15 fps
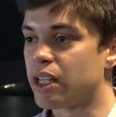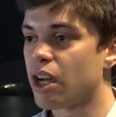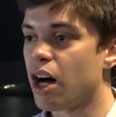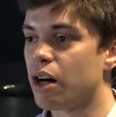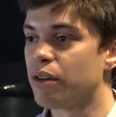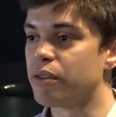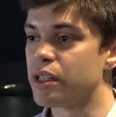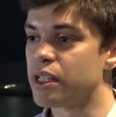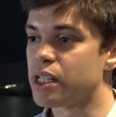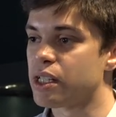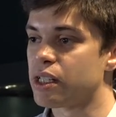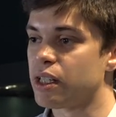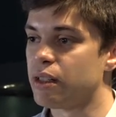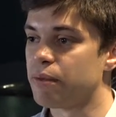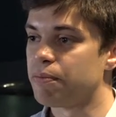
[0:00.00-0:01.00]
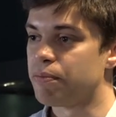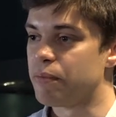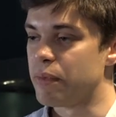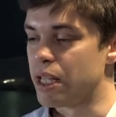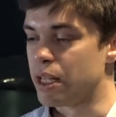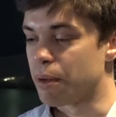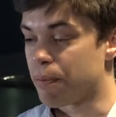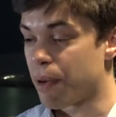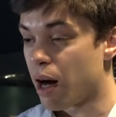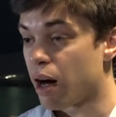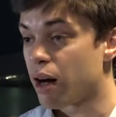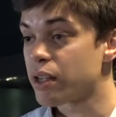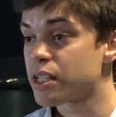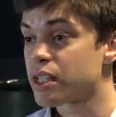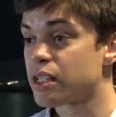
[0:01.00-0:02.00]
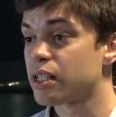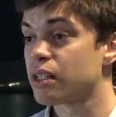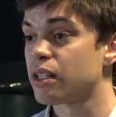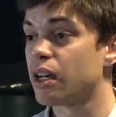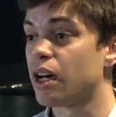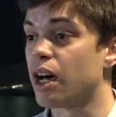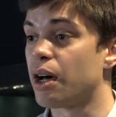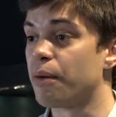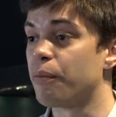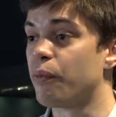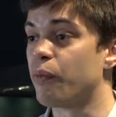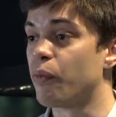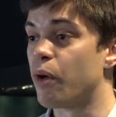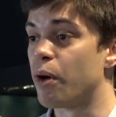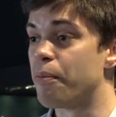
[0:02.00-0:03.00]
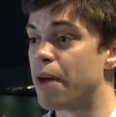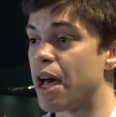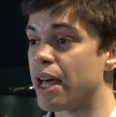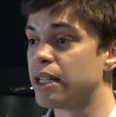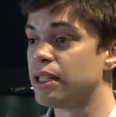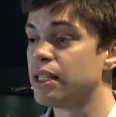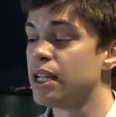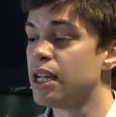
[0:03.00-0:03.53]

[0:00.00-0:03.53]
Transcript: carvers in the past were men.